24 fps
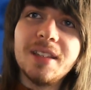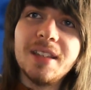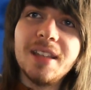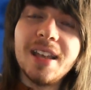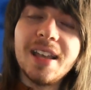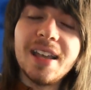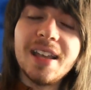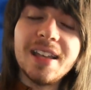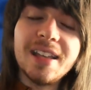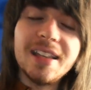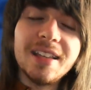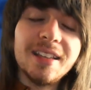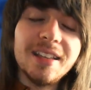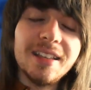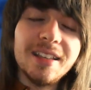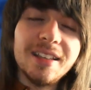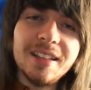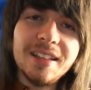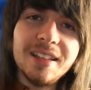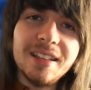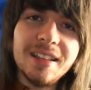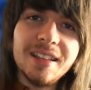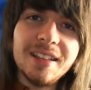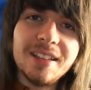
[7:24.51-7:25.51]
yeah,
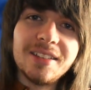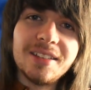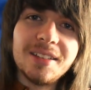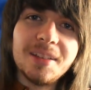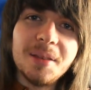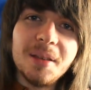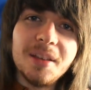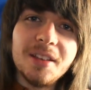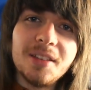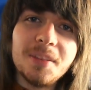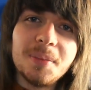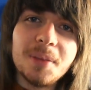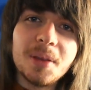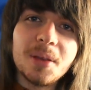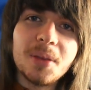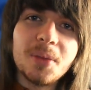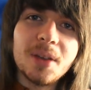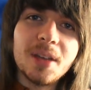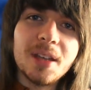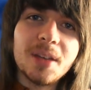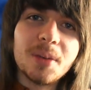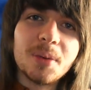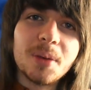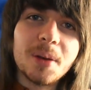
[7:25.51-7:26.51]
it's a bit
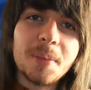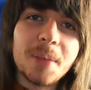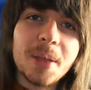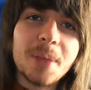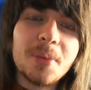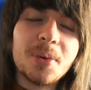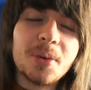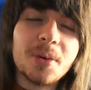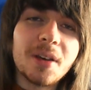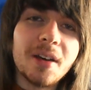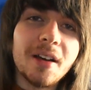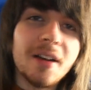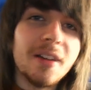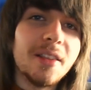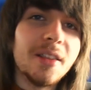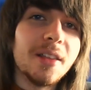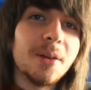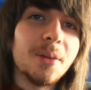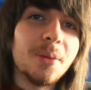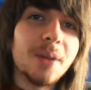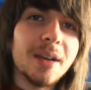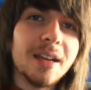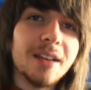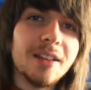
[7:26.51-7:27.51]
weird why people go out of
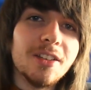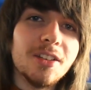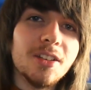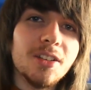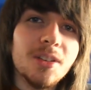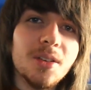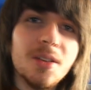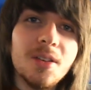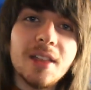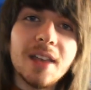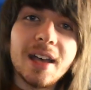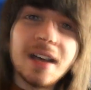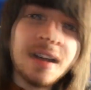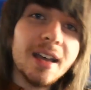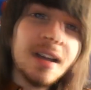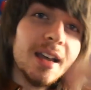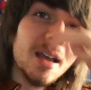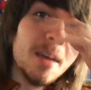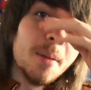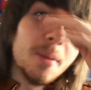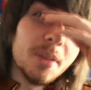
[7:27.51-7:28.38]
their way to do that.